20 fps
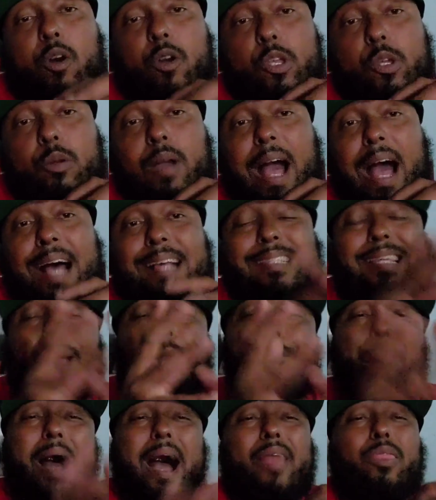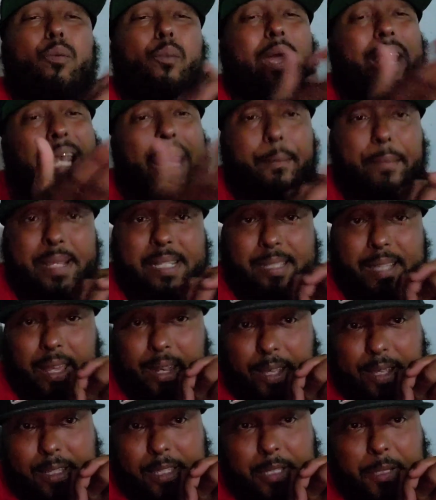all you guys. And by the way, let me
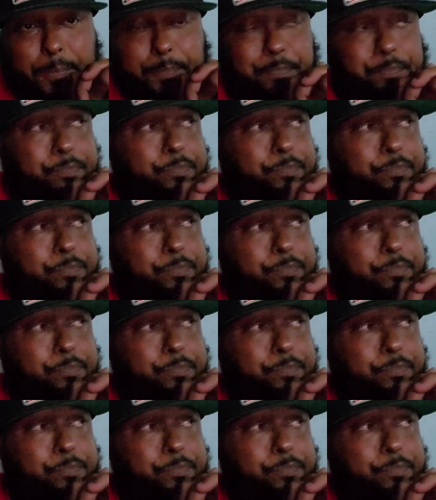say this.